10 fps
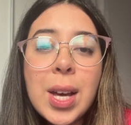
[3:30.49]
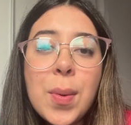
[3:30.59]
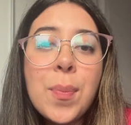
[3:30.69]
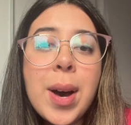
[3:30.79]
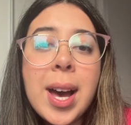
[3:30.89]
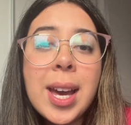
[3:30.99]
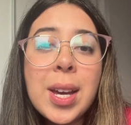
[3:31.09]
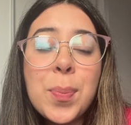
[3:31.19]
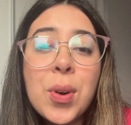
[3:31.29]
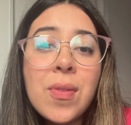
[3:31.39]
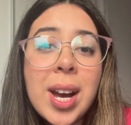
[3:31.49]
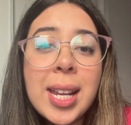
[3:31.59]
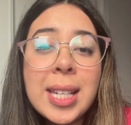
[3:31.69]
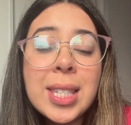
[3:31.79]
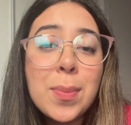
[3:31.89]
By
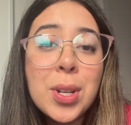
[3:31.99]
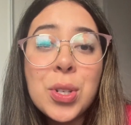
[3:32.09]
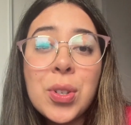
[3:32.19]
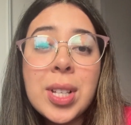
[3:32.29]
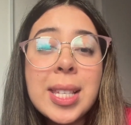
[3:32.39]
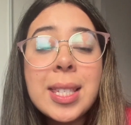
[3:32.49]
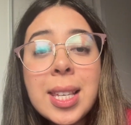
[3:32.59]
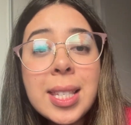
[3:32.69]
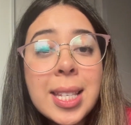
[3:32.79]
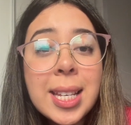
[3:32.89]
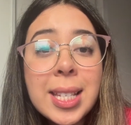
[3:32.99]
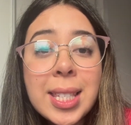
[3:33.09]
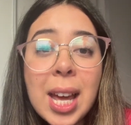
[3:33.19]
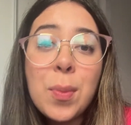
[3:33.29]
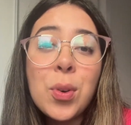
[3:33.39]
providing some adult
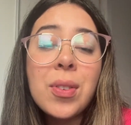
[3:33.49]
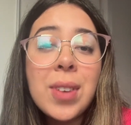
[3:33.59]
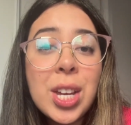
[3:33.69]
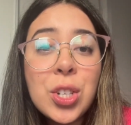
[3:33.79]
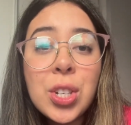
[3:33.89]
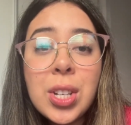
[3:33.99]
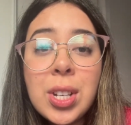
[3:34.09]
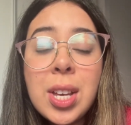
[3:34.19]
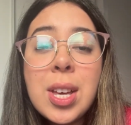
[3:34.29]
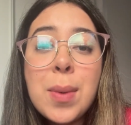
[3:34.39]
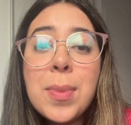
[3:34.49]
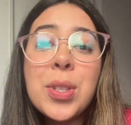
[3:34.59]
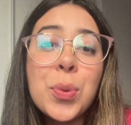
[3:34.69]
assistance and motivation, Ms.